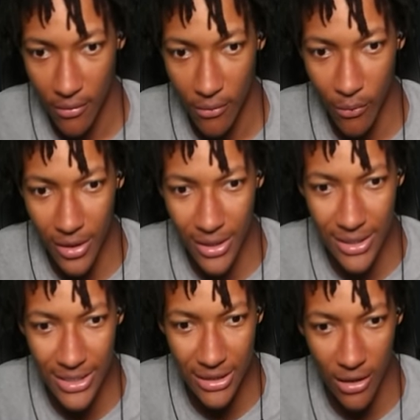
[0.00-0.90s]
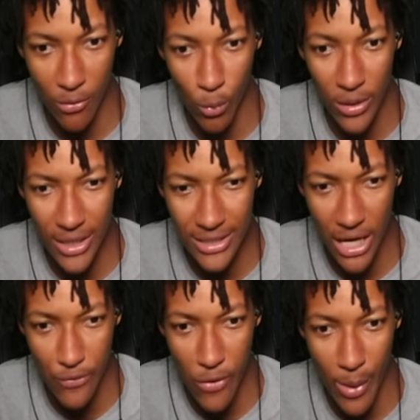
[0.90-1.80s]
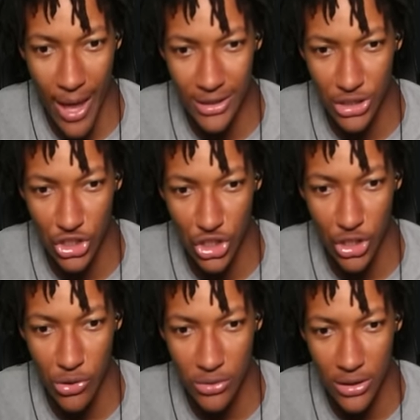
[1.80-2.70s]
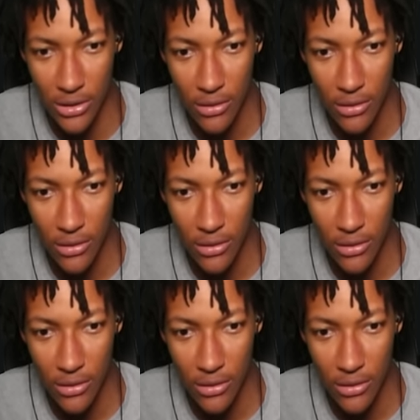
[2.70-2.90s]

What are these? What are these Unreal Engines you're using?